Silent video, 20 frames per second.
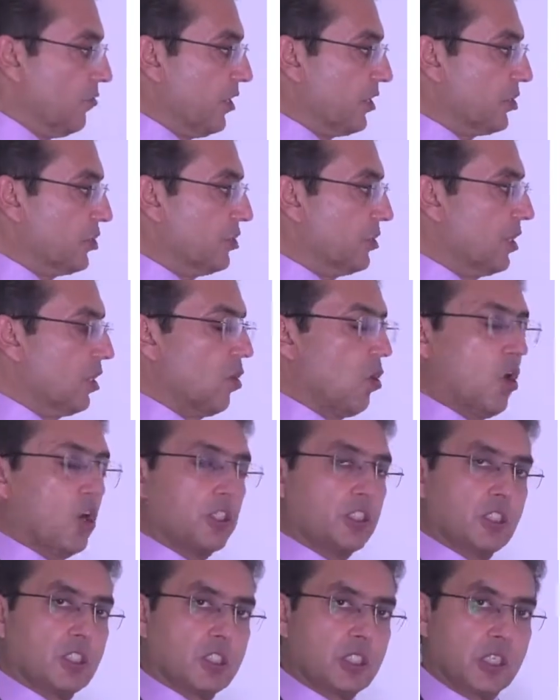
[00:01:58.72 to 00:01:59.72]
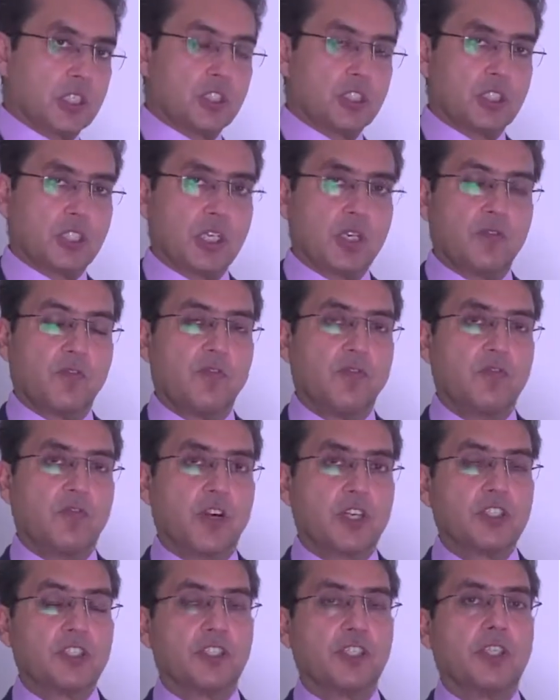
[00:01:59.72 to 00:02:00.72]
functional or structural
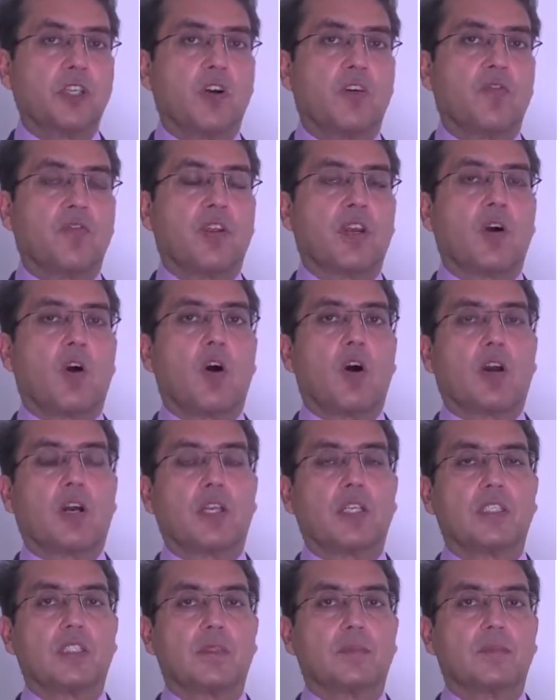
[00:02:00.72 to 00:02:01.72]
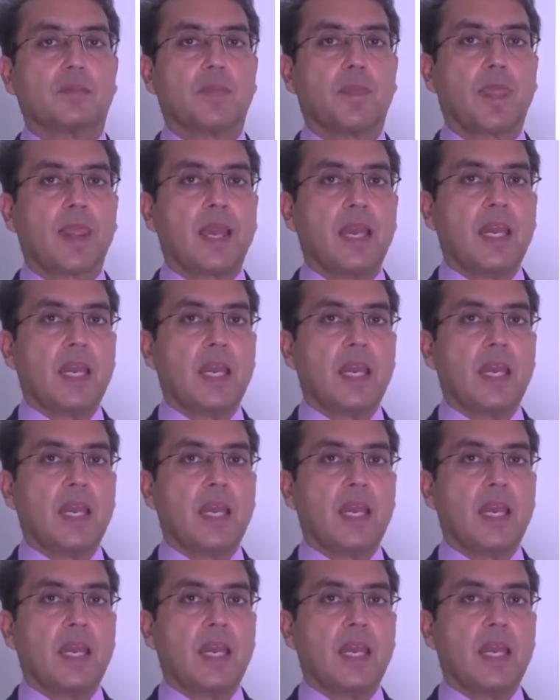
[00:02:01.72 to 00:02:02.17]
functioning of an organism.